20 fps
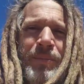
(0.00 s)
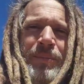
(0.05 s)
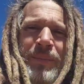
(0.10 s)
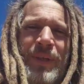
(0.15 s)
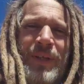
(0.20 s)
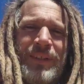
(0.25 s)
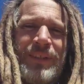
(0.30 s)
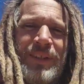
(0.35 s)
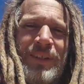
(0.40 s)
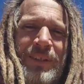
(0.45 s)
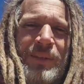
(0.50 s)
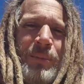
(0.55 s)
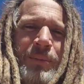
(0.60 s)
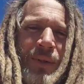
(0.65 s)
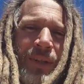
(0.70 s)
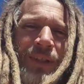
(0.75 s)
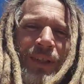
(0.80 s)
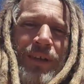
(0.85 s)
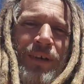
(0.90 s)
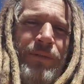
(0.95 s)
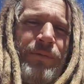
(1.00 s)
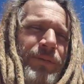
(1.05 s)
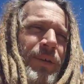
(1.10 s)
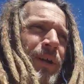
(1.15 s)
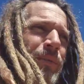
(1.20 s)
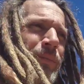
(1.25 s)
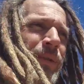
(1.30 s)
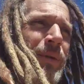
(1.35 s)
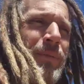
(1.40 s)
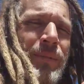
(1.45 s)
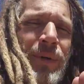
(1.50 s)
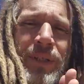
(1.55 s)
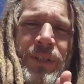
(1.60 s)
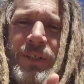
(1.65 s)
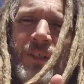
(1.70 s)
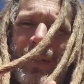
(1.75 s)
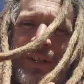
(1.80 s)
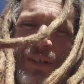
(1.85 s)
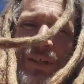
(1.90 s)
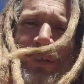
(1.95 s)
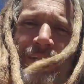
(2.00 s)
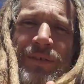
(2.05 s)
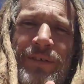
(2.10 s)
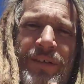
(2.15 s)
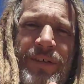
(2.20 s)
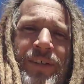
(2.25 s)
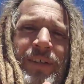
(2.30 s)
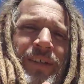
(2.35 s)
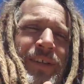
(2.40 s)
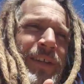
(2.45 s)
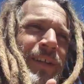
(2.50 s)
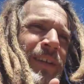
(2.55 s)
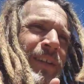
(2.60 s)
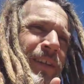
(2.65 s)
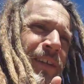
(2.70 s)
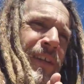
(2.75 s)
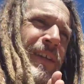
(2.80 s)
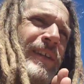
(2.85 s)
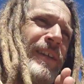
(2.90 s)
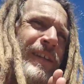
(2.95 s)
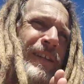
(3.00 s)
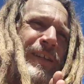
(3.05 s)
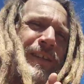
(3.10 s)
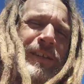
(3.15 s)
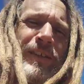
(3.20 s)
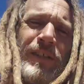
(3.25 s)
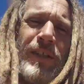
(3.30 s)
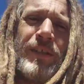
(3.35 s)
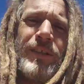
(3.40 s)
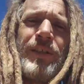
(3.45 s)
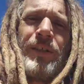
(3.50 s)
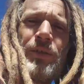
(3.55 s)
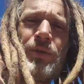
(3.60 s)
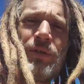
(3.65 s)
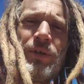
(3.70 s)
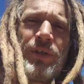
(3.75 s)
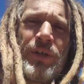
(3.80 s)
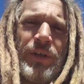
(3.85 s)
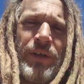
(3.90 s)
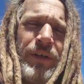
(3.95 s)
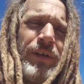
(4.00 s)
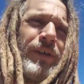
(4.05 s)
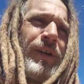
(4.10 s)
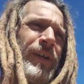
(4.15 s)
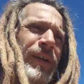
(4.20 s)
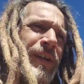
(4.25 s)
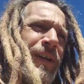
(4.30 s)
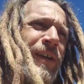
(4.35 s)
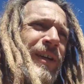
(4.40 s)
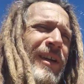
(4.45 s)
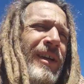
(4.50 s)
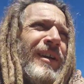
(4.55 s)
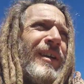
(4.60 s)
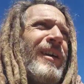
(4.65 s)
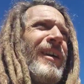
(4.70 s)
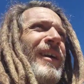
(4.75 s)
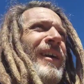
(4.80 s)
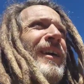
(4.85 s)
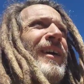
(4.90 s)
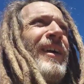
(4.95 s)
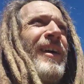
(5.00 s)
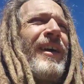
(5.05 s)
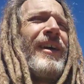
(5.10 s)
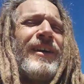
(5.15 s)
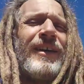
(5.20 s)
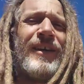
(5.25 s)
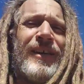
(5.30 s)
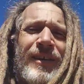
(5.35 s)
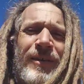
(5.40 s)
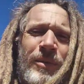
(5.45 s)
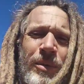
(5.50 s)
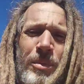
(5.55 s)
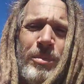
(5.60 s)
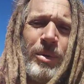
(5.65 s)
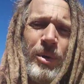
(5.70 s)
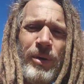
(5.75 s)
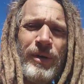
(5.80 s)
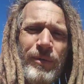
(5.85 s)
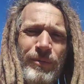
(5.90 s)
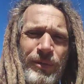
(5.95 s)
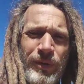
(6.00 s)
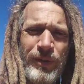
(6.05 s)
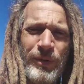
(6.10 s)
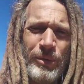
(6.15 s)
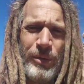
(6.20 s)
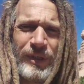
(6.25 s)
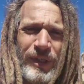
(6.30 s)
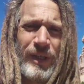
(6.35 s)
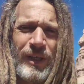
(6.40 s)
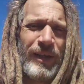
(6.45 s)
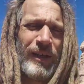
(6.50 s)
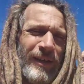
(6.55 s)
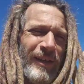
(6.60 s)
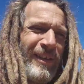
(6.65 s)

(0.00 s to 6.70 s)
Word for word: Blessings, one love, family, much love. Jesse Tree here, reporting for duty.